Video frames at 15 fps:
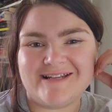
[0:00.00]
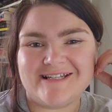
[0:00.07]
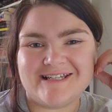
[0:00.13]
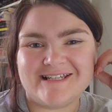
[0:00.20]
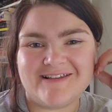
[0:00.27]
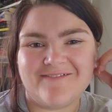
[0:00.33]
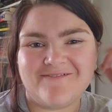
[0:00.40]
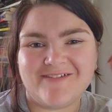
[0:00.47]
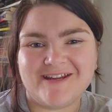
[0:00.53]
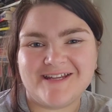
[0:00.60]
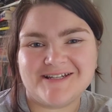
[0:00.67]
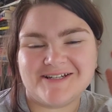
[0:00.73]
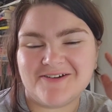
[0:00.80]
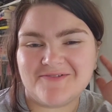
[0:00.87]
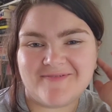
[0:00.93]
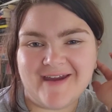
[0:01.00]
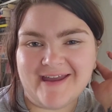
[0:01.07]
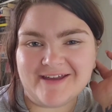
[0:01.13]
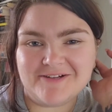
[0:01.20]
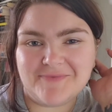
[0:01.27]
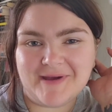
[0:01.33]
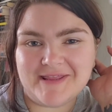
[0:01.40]
I just finished
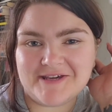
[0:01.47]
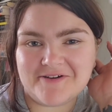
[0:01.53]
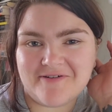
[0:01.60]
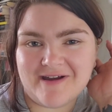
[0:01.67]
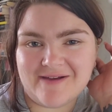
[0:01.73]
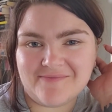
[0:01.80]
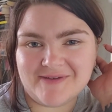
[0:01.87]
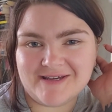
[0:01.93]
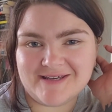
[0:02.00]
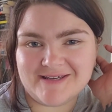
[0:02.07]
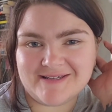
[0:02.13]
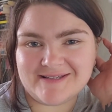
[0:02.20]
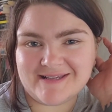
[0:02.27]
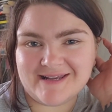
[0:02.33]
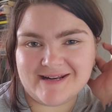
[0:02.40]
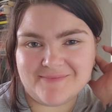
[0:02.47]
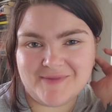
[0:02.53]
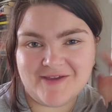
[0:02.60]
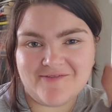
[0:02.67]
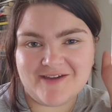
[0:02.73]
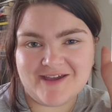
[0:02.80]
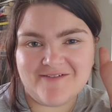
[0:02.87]
Railed by the Krampus and
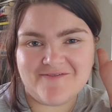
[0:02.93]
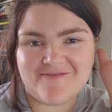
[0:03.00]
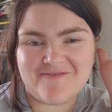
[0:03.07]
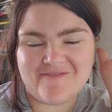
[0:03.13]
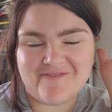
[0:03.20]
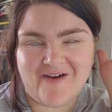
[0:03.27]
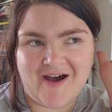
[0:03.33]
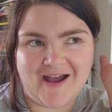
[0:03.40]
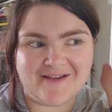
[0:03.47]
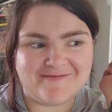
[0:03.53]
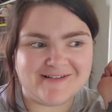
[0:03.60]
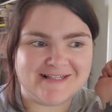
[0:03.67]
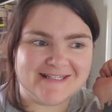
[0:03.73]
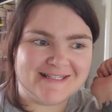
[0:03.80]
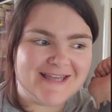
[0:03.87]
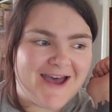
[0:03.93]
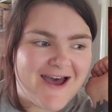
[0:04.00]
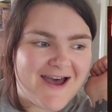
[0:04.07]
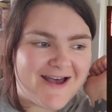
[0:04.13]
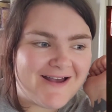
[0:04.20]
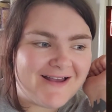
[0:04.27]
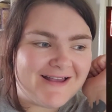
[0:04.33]
I'm giving it 5
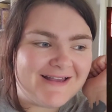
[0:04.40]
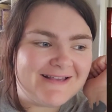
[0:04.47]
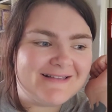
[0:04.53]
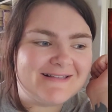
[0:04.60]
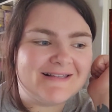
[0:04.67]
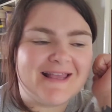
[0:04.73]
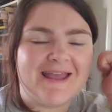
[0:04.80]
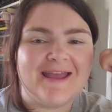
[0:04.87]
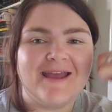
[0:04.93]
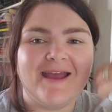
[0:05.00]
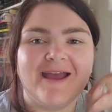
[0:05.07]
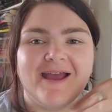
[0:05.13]
stars.